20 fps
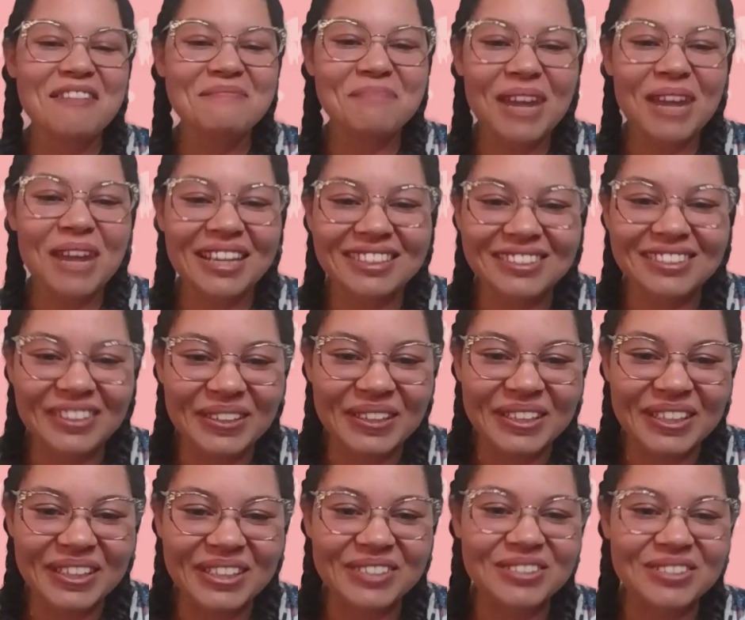My
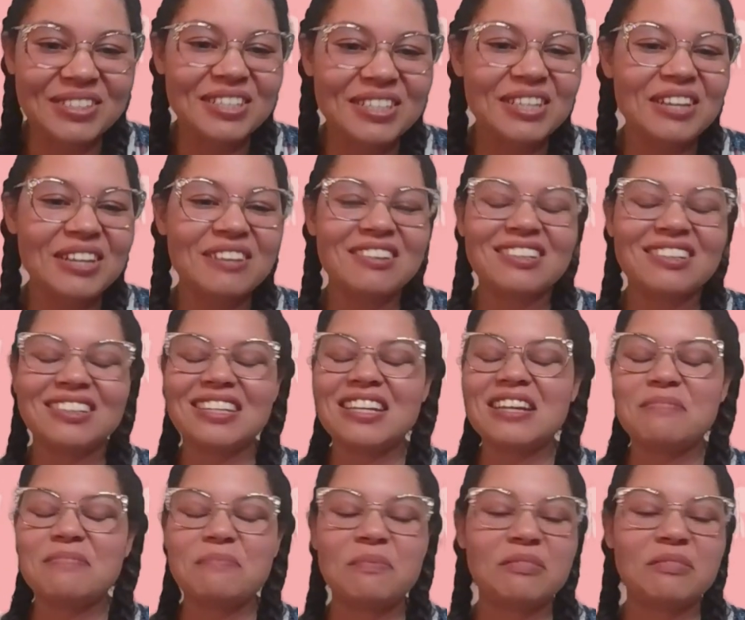daughter, she
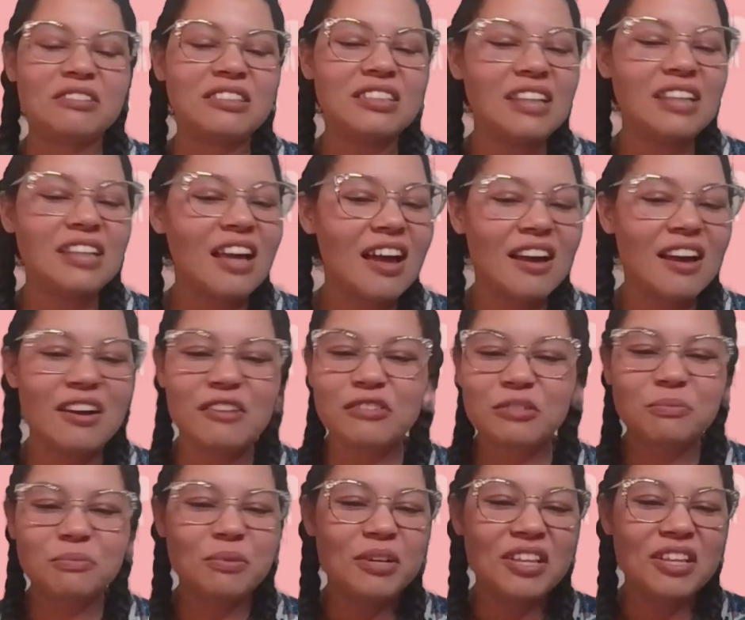currently
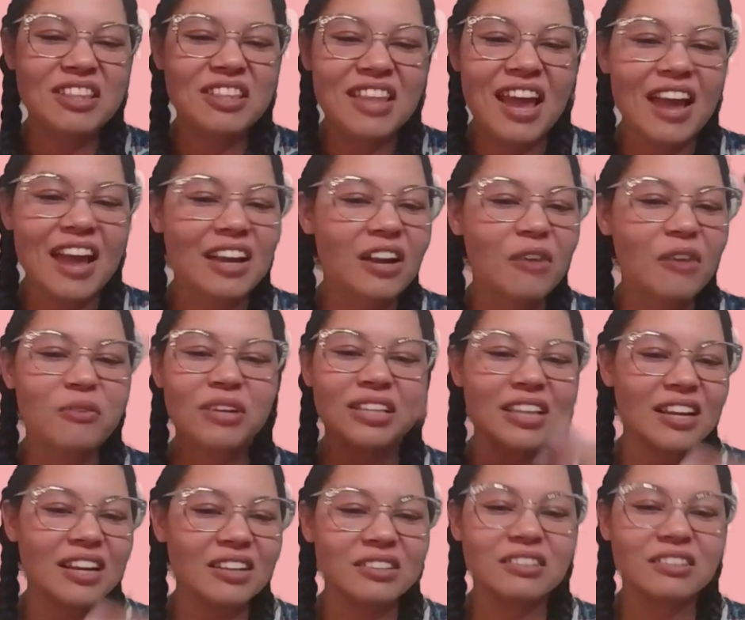loves putting that
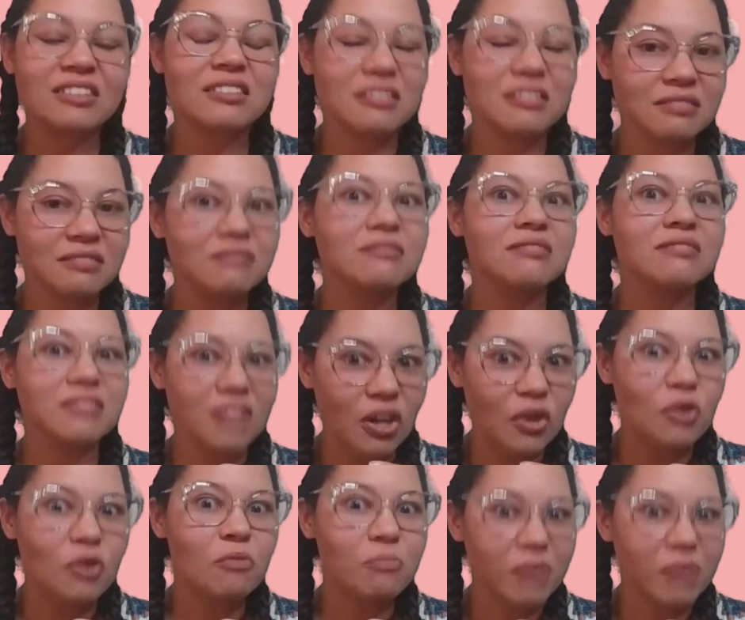
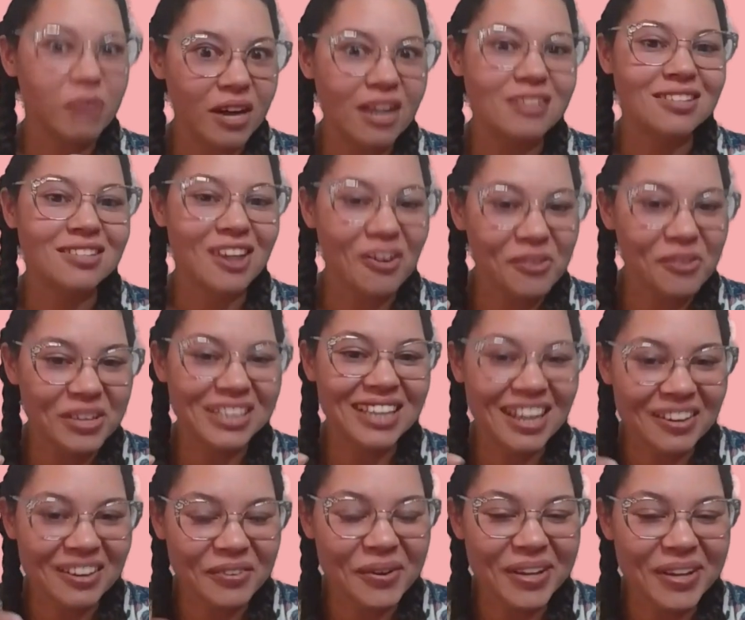cold pressed
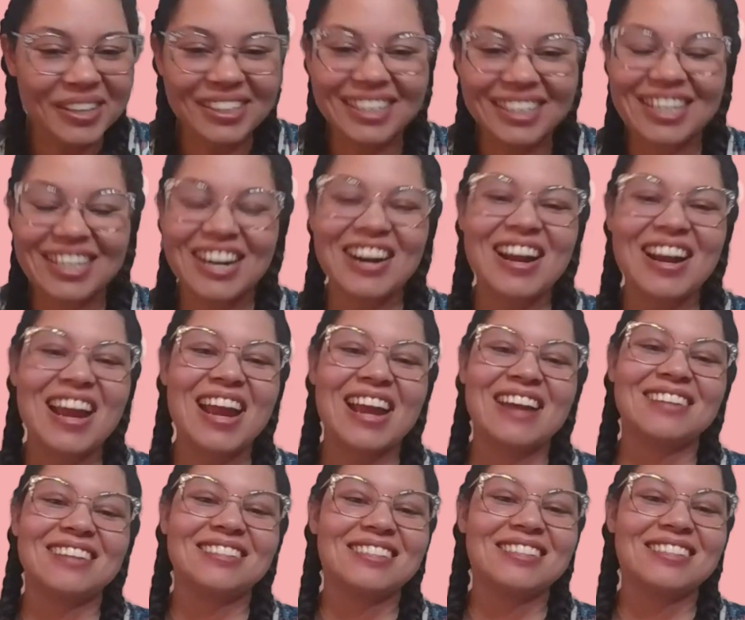coconut oil in her
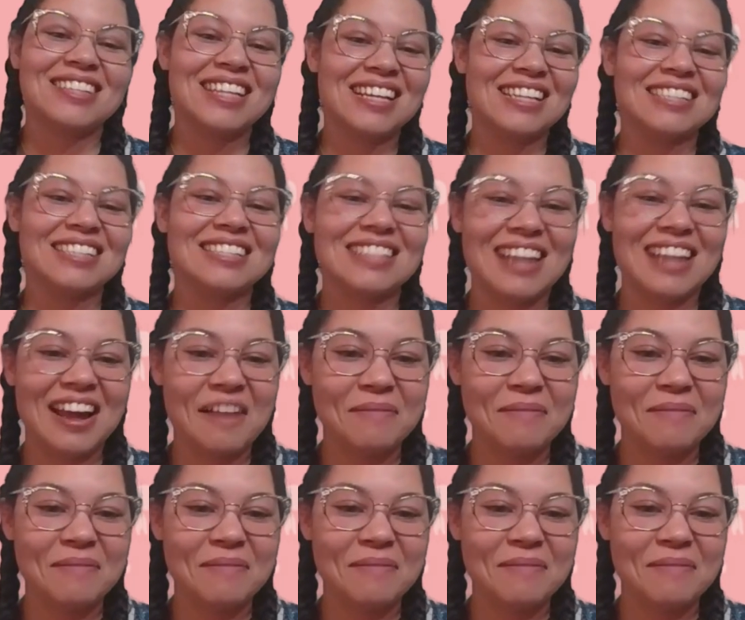hair. She has